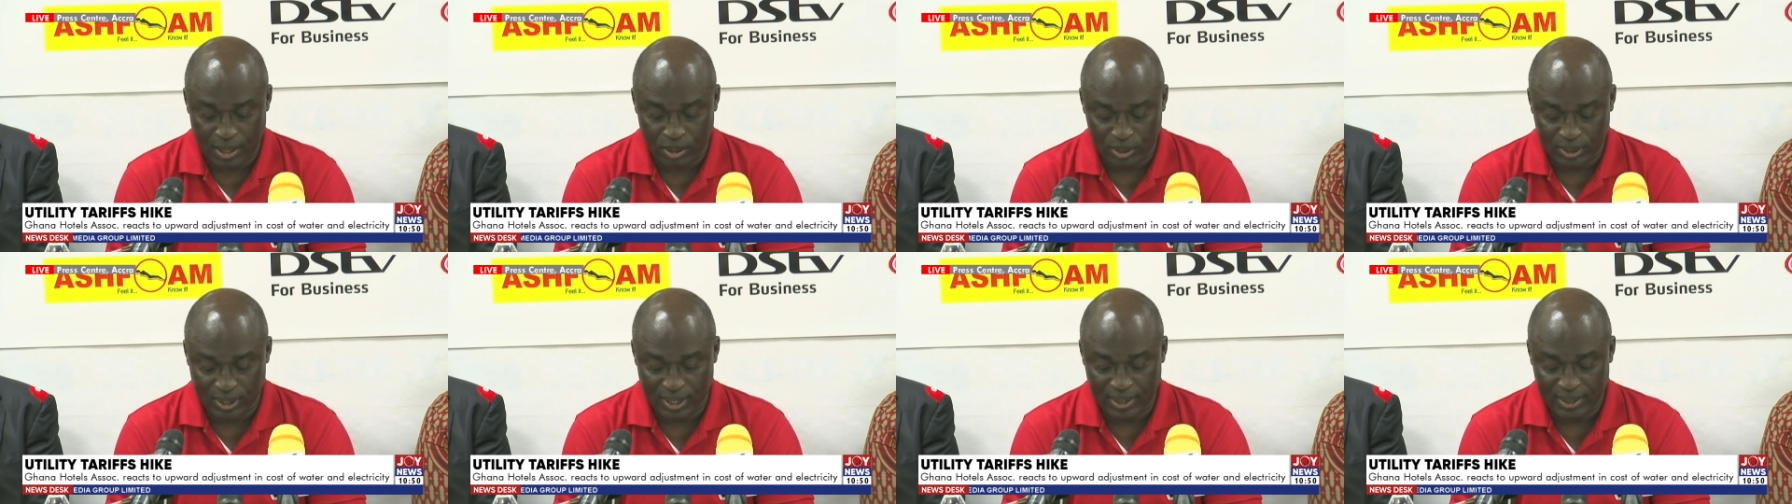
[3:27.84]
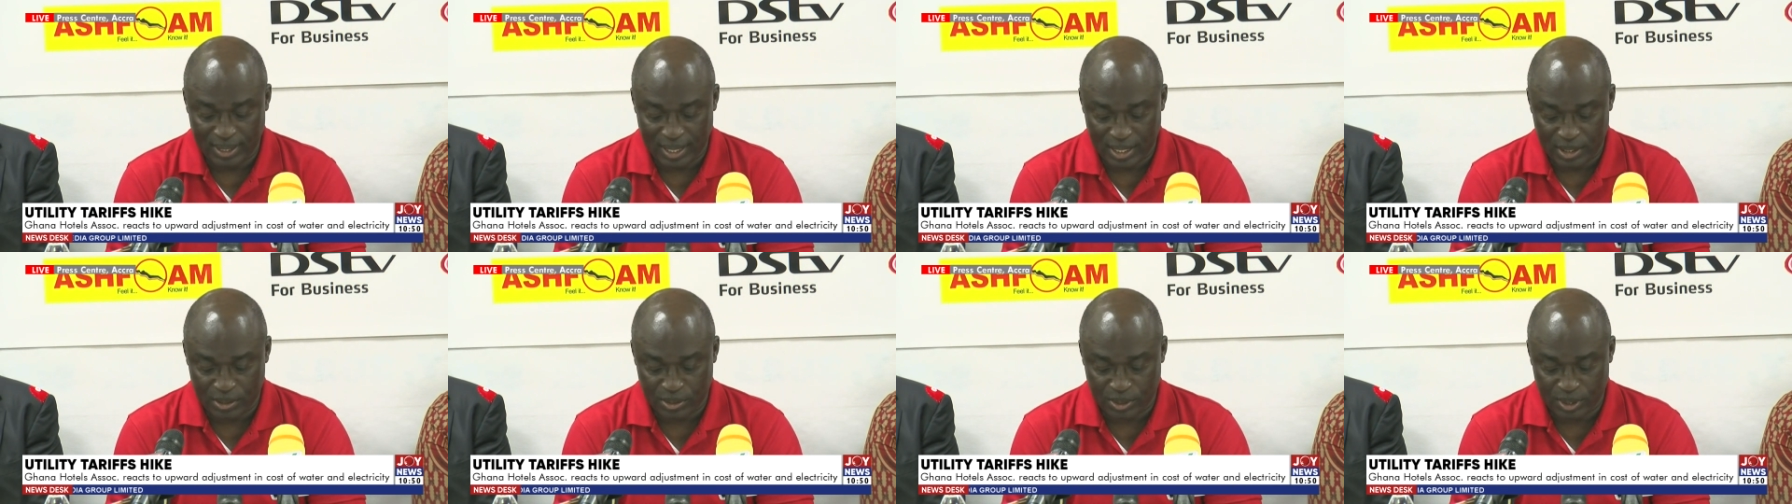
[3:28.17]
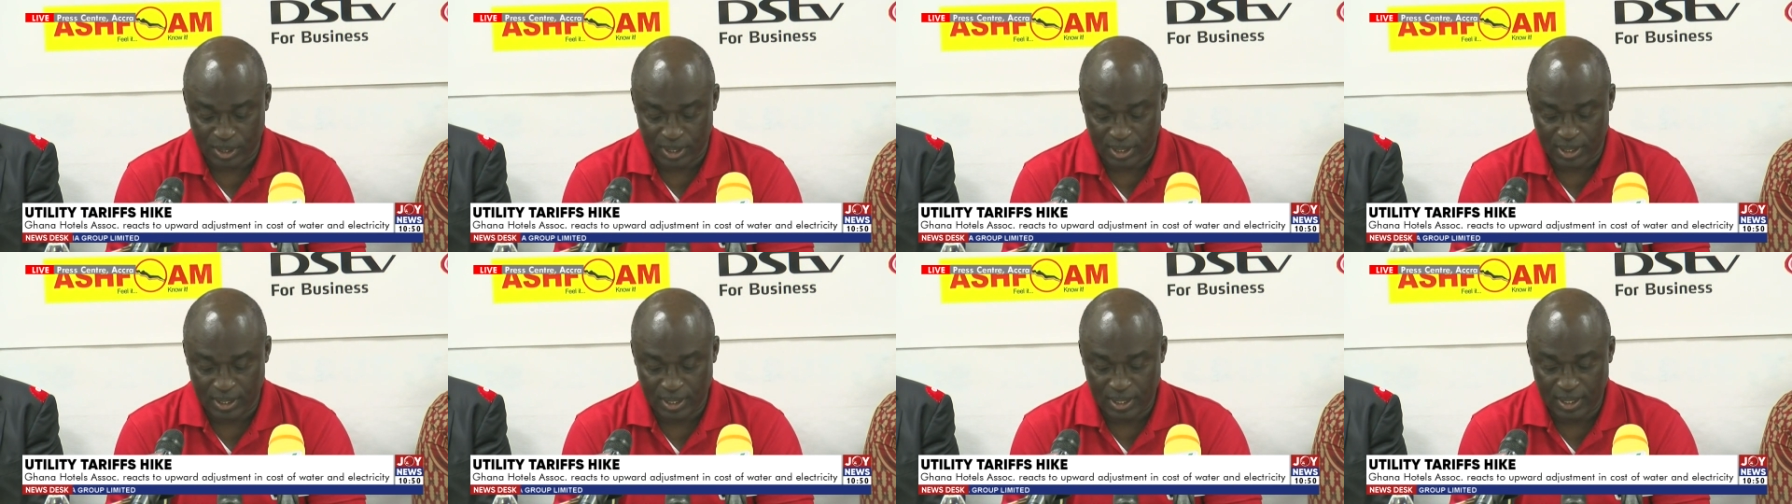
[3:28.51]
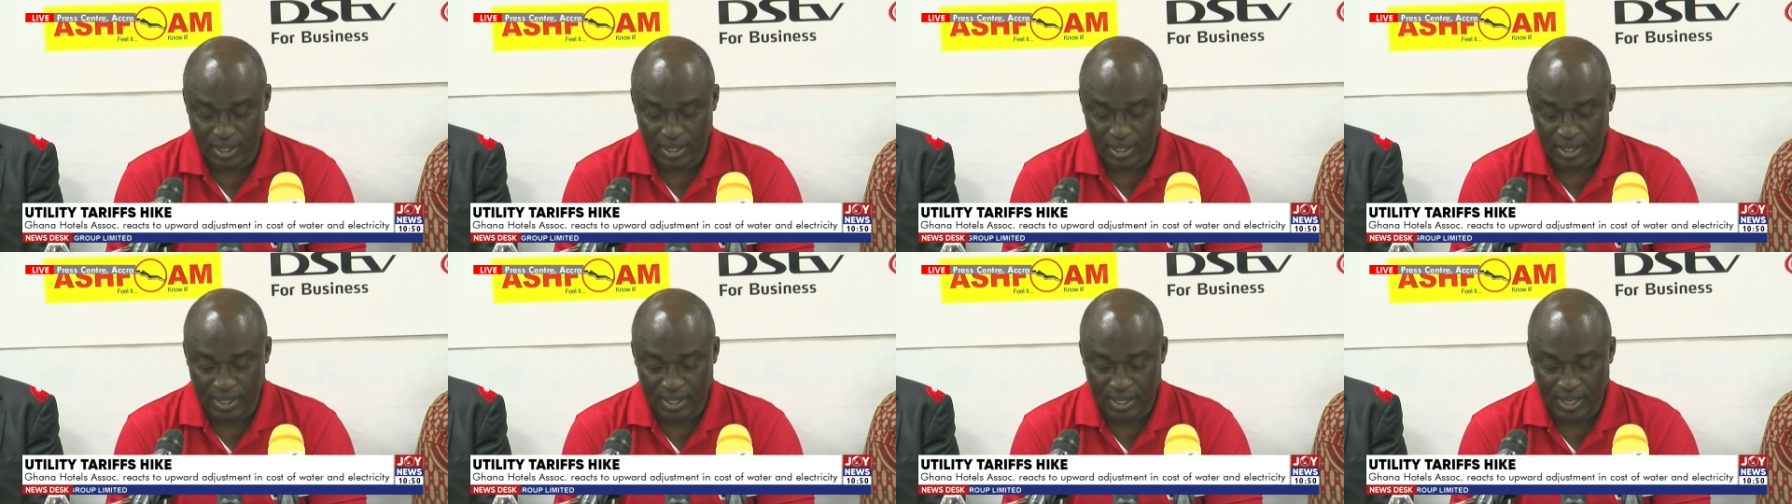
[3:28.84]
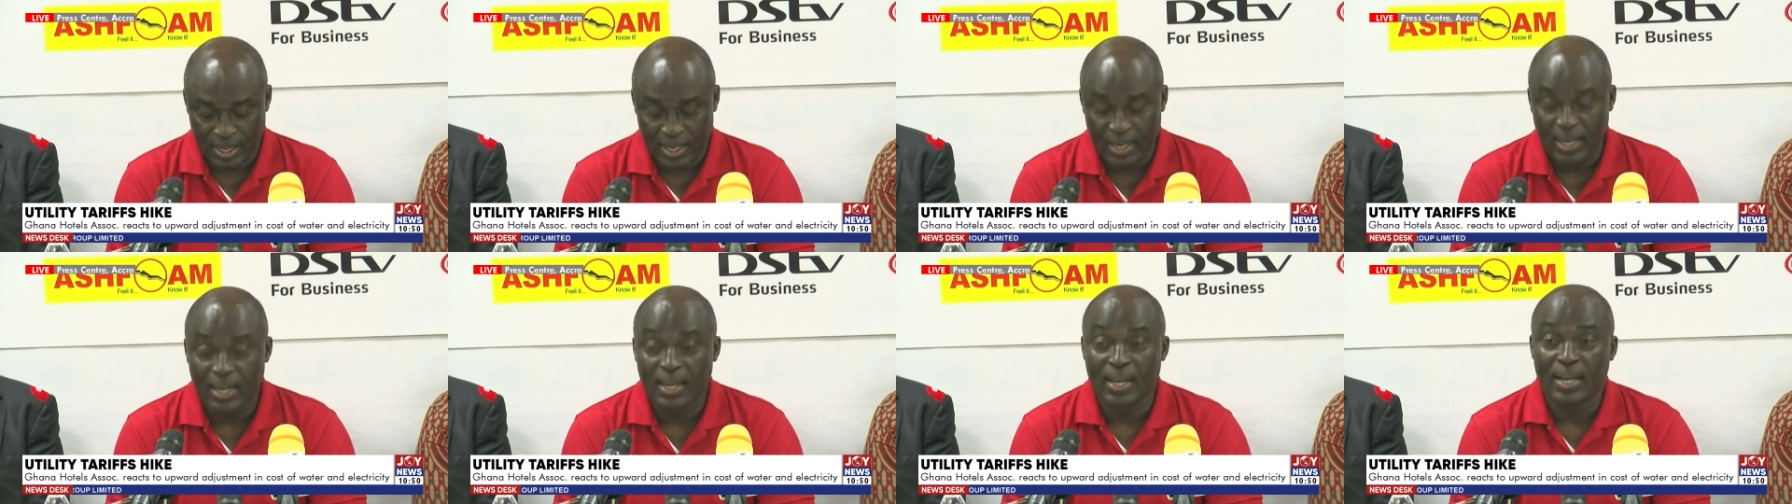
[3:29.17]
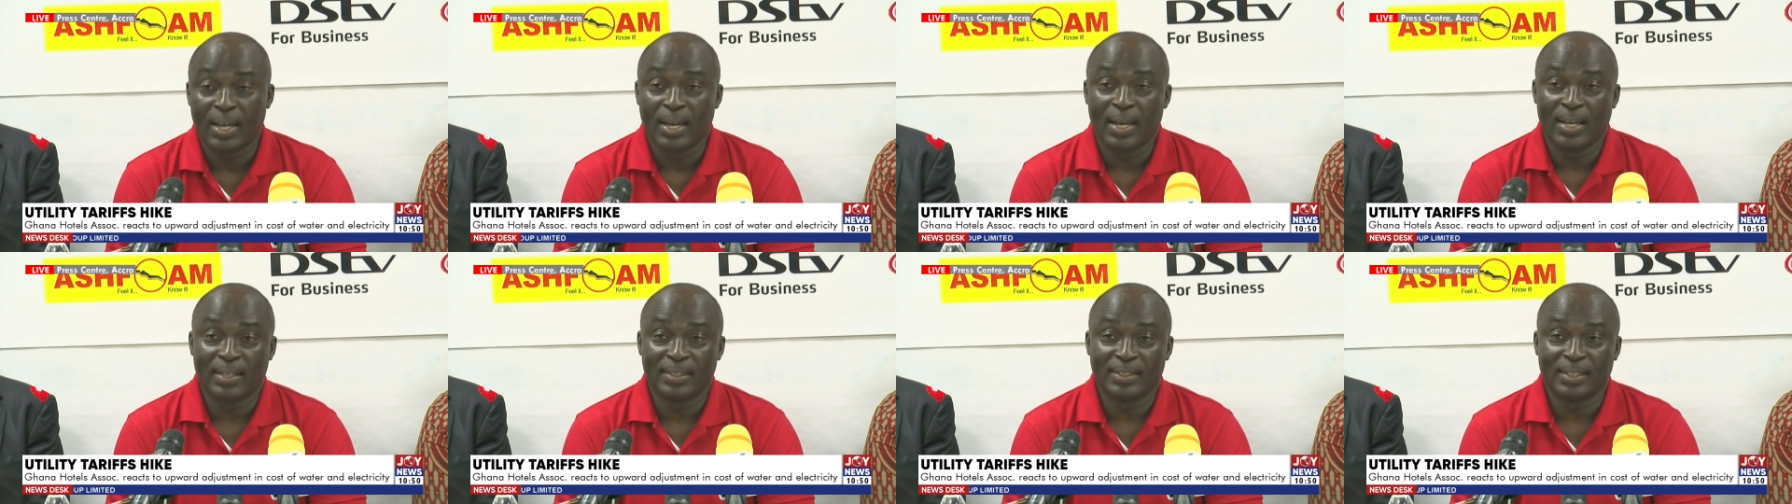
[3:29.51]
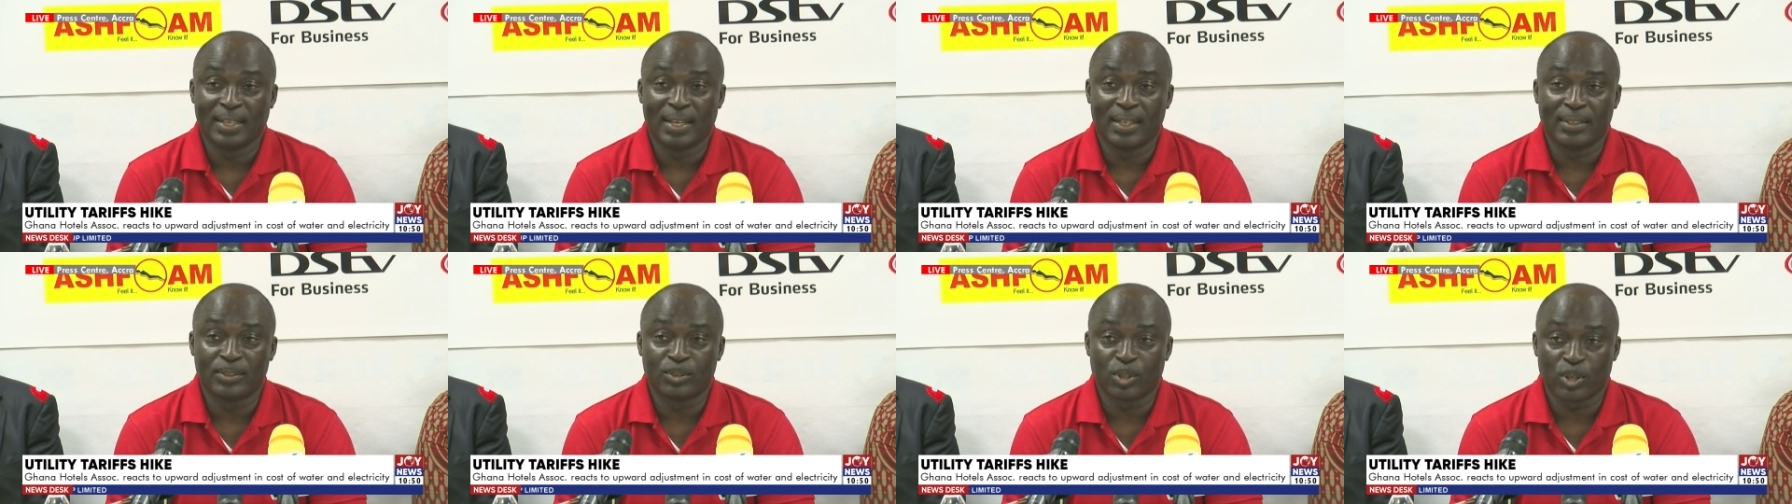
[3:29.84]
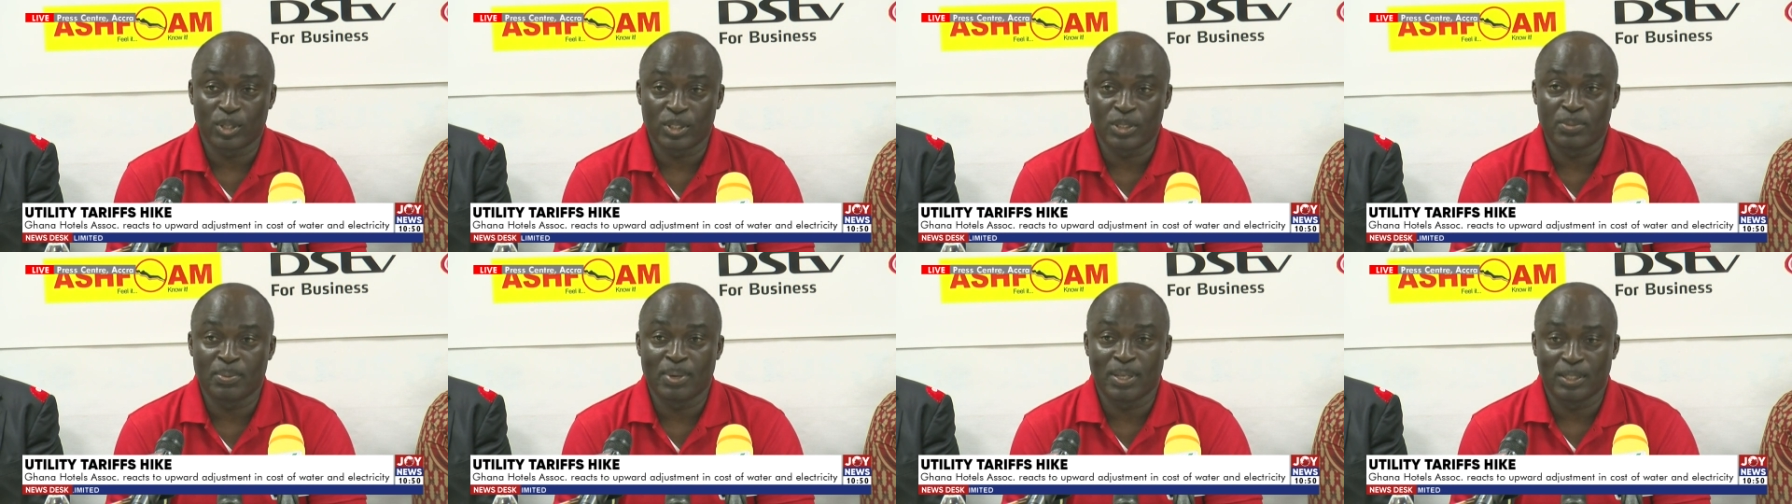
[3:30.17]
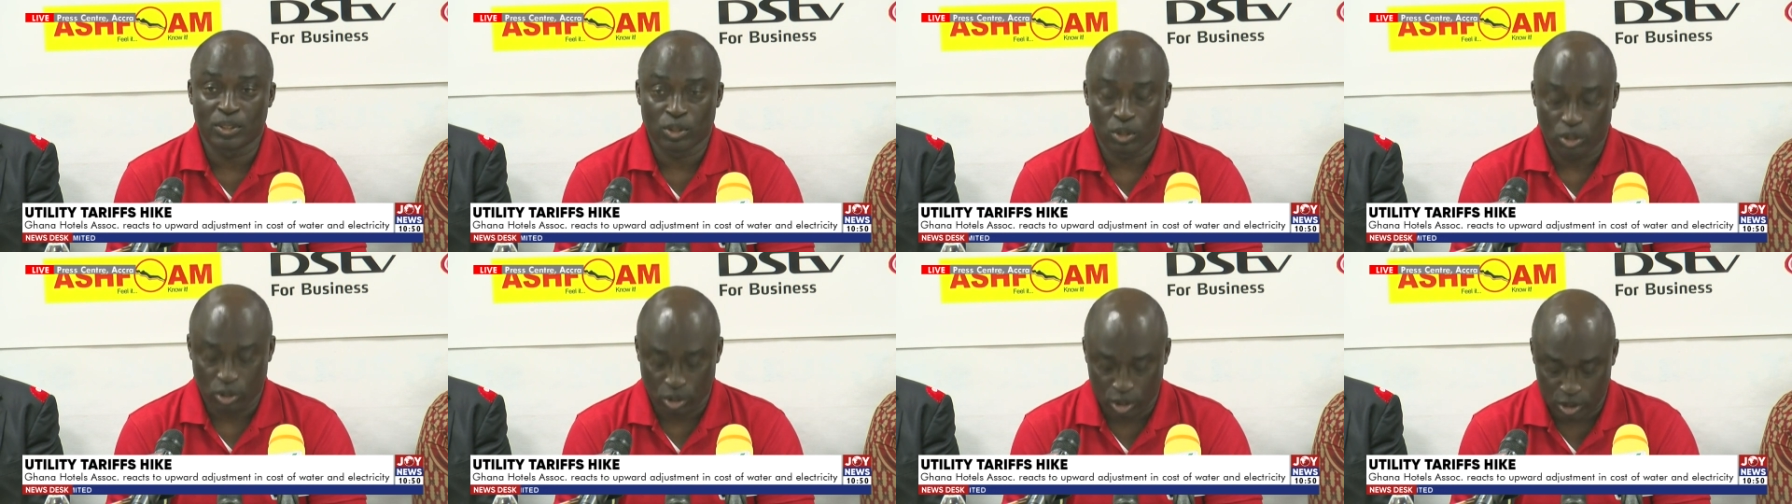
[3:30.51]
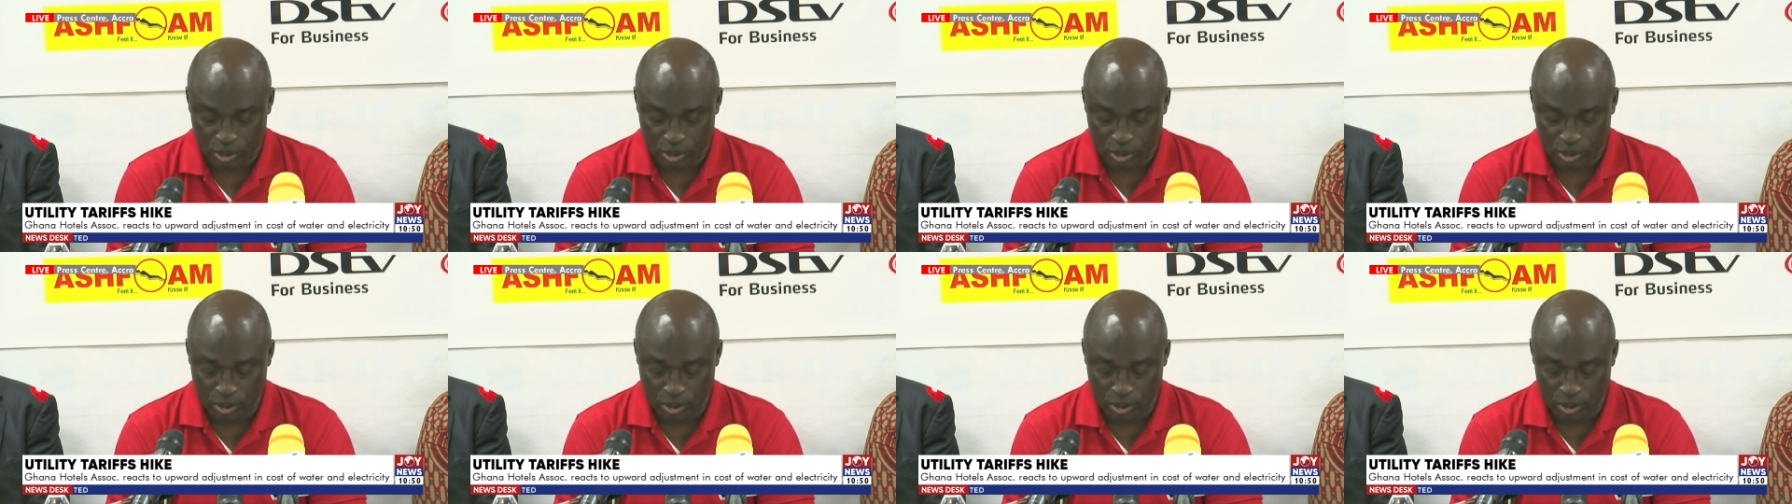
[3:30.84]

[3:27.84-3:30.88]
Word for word: hotel industry and the tourism and